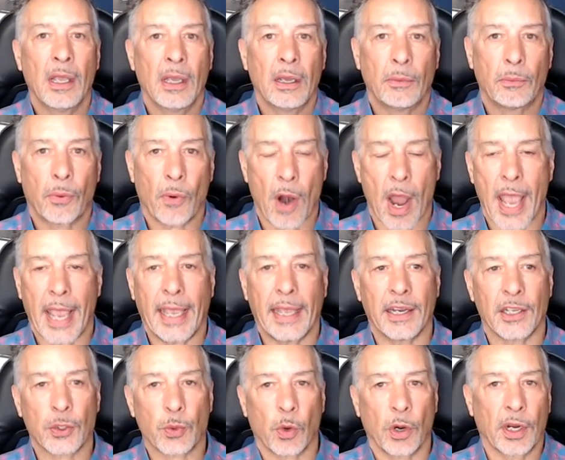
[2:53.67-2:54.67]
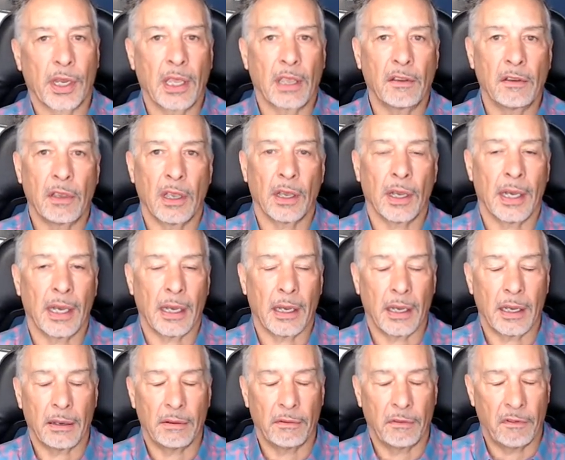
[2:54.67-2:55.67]
Brian is working
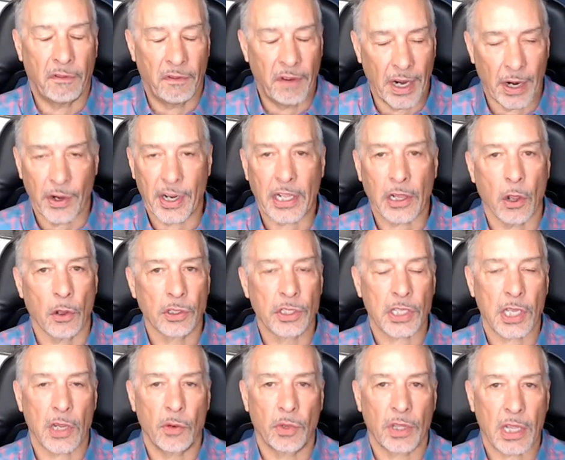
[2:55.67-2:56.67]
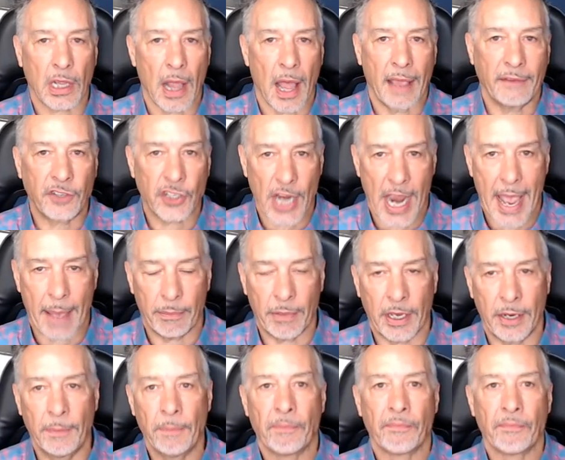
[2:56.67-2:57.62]
very closely with Clive Chapman.